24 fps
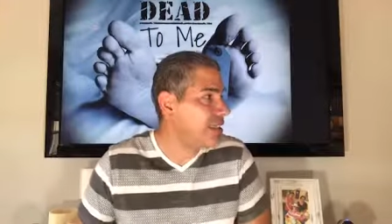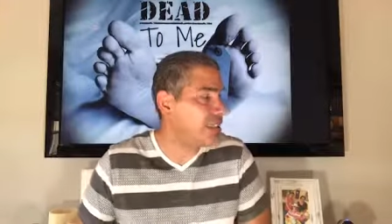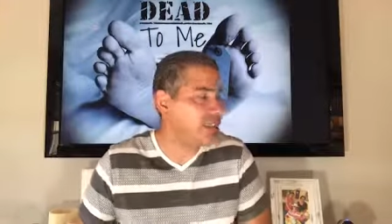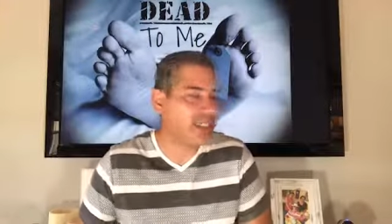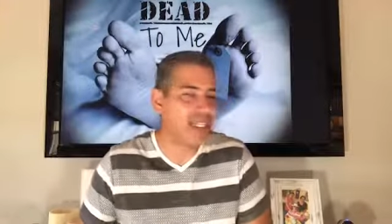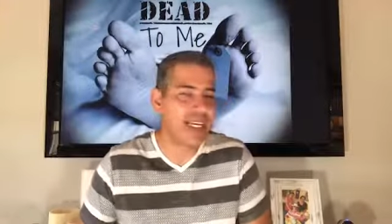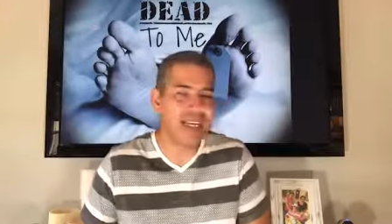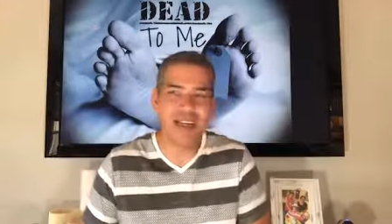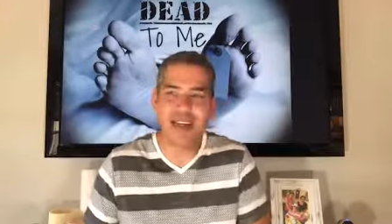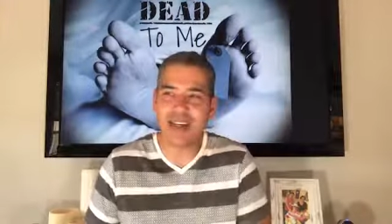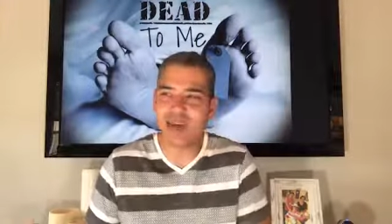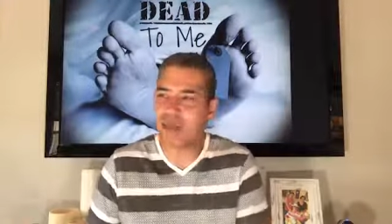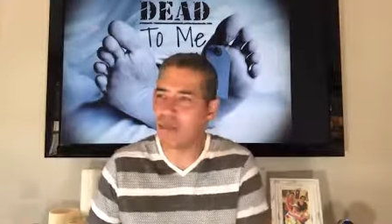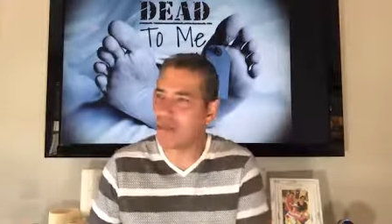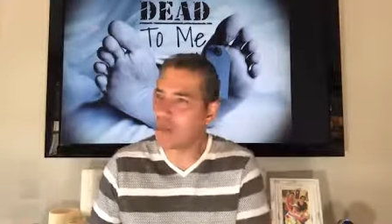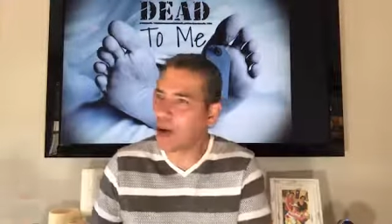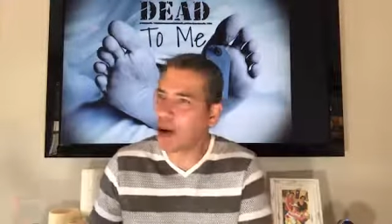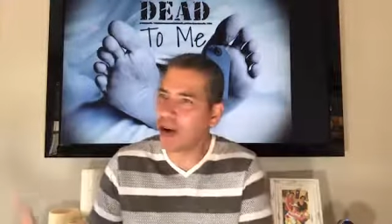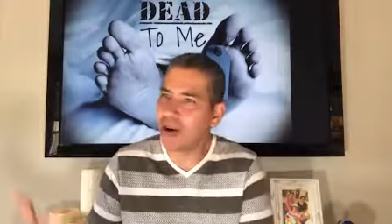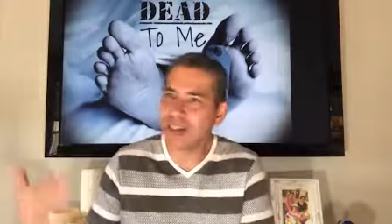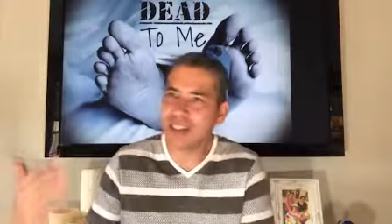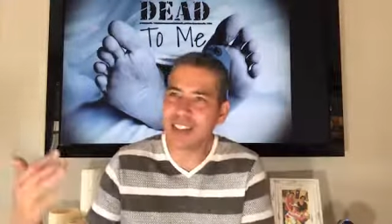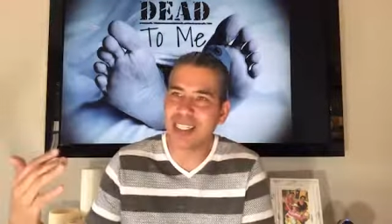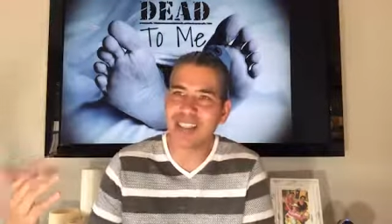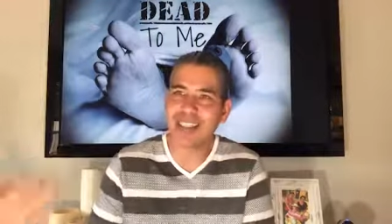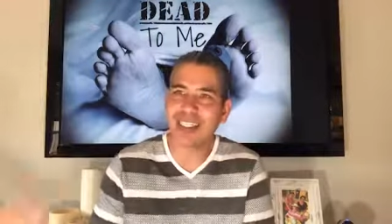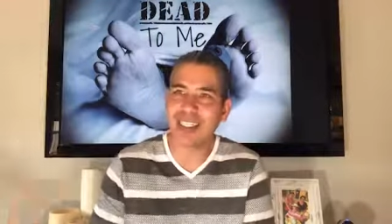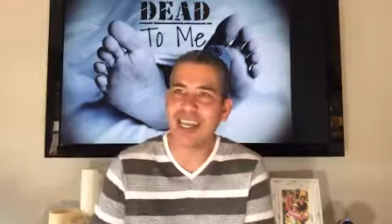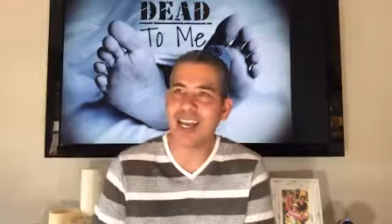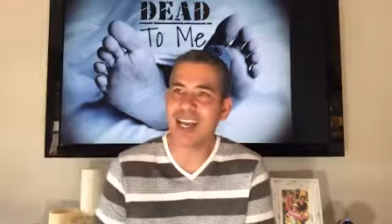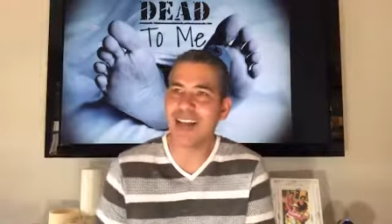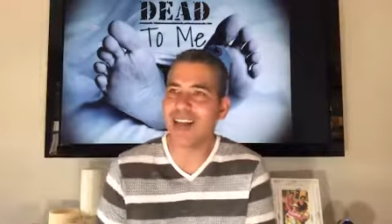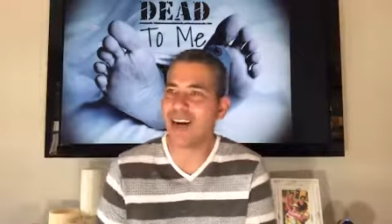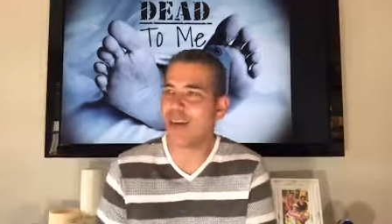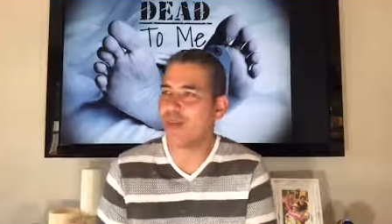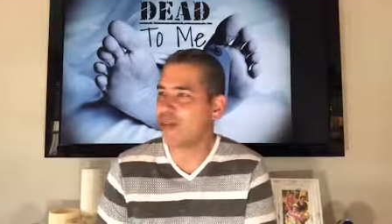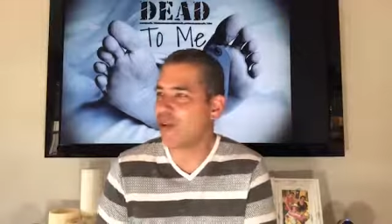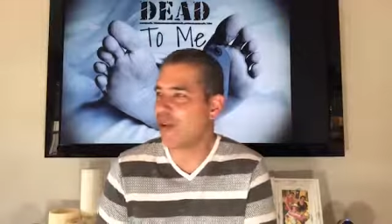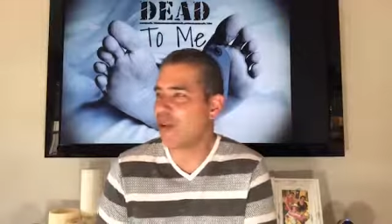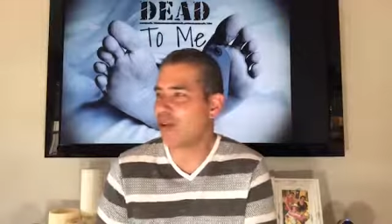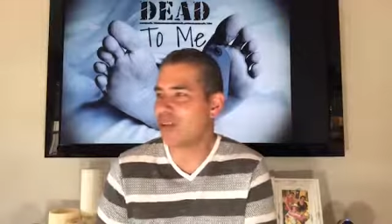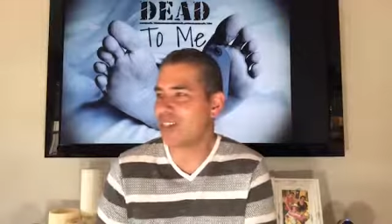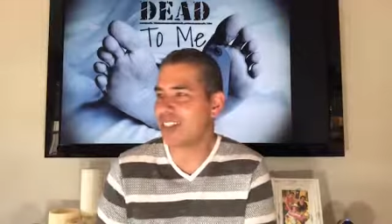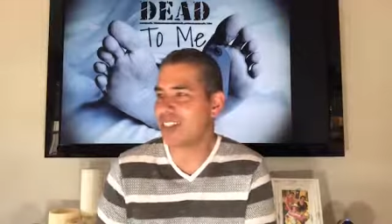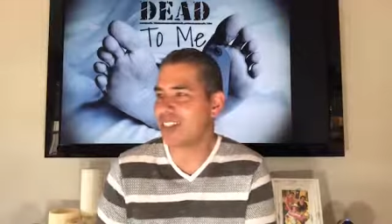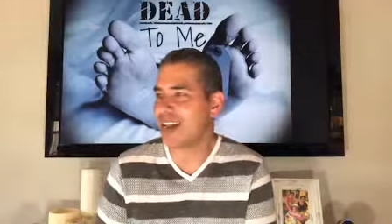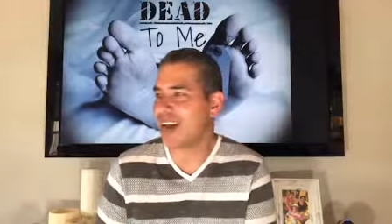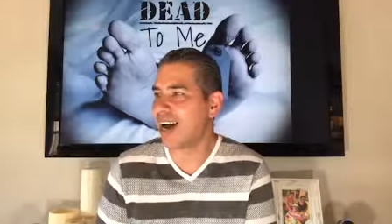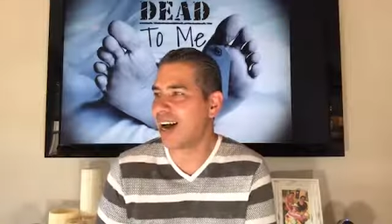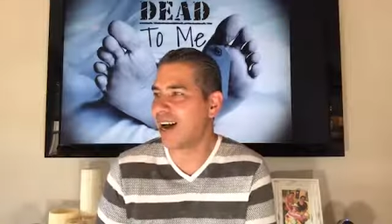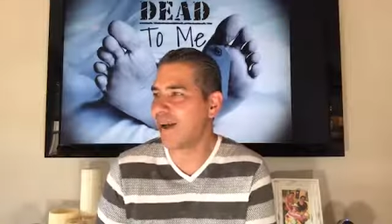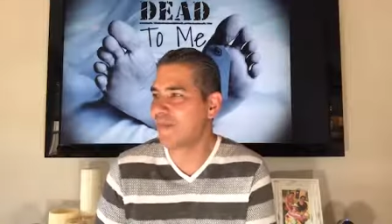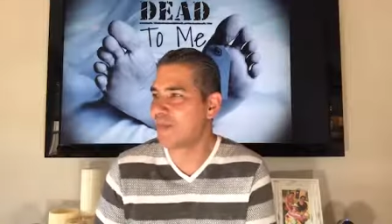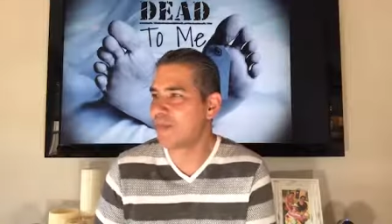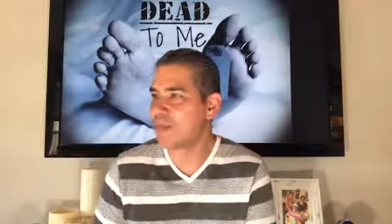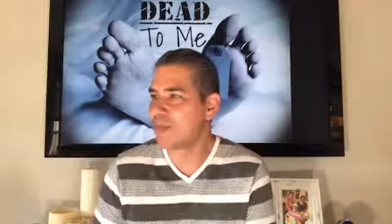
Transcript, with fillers: sin? Paul says again, of course not.